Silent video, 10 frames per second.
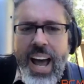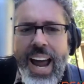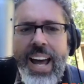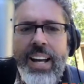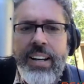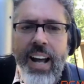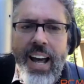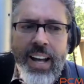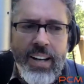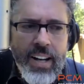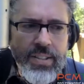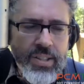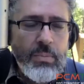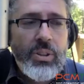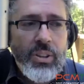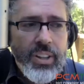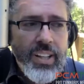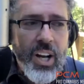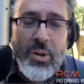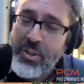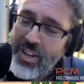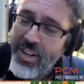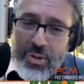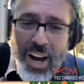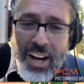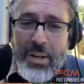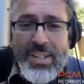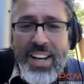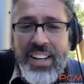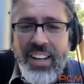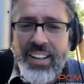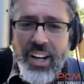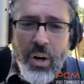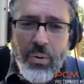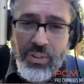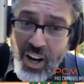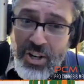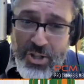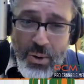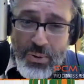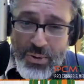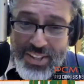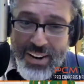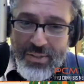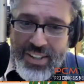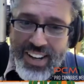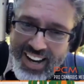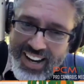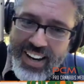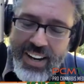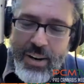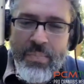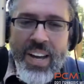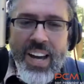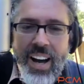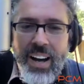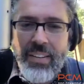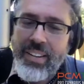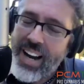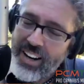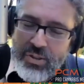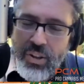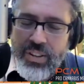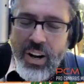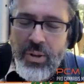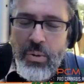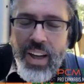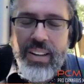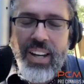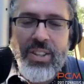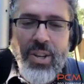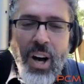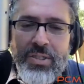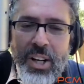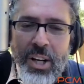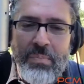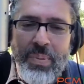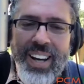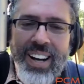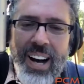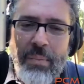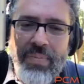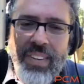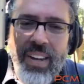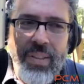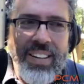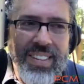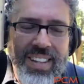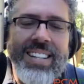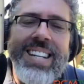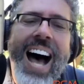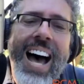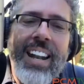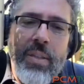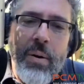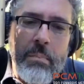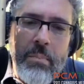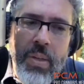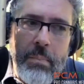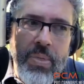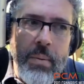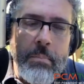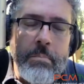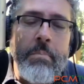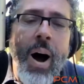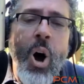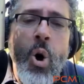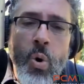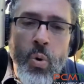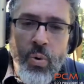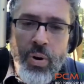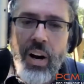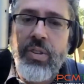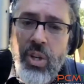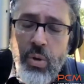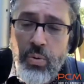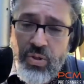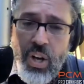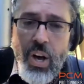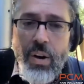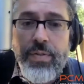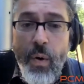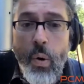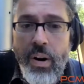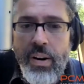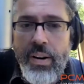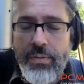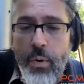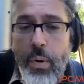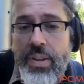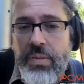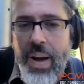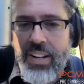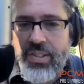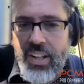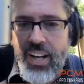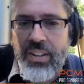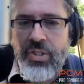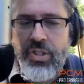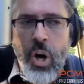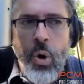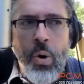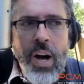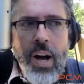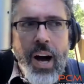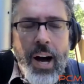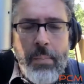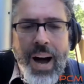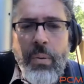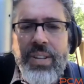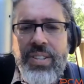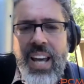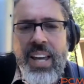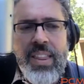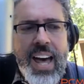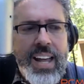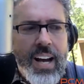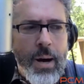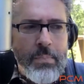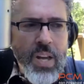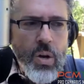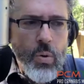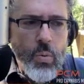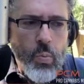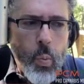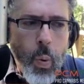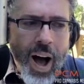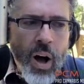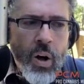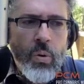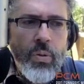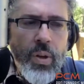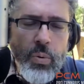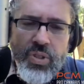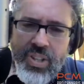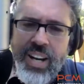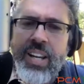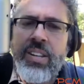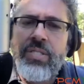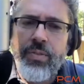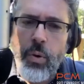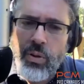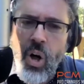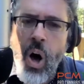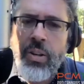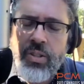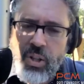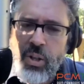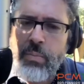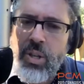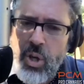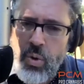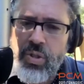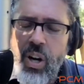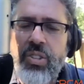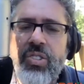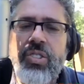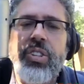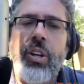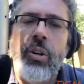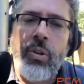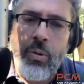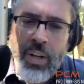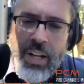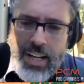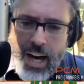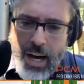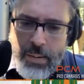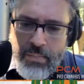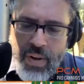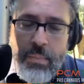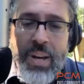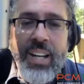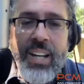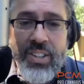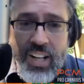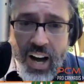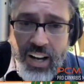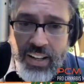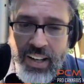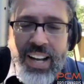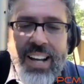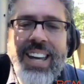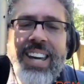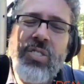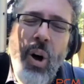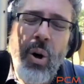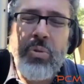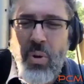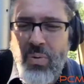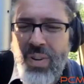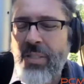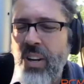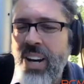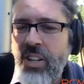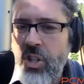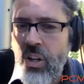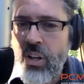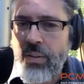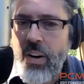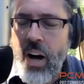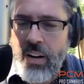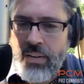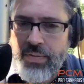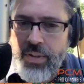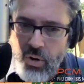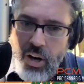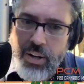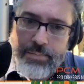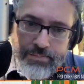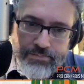And and uh, similarly, you know, you're also not going to be taking, you know, large doses every day. Um, uh, not not only will that uh, get exhausting, but um, you know that's that's not the, the the mode of use for for this medicine. And so um, I would say that um, while those studies for long term use are still um, being done, it is also not the nature of the drug.